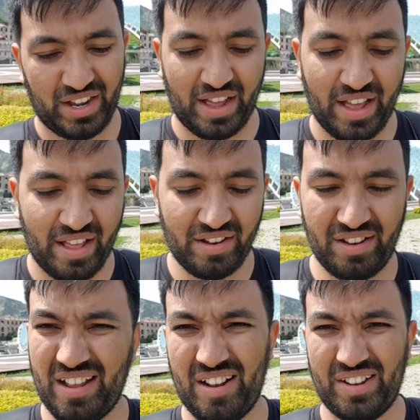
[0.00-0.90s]

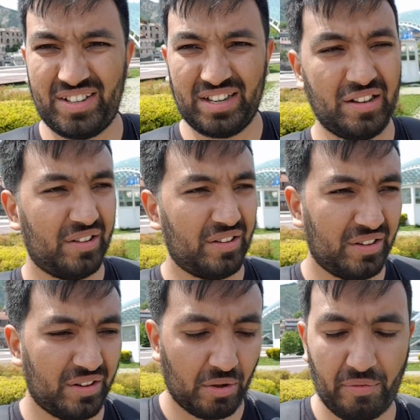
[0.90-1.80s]
and there are
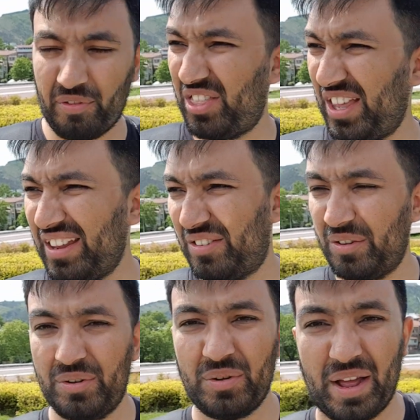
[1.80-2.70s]
ton of things to do.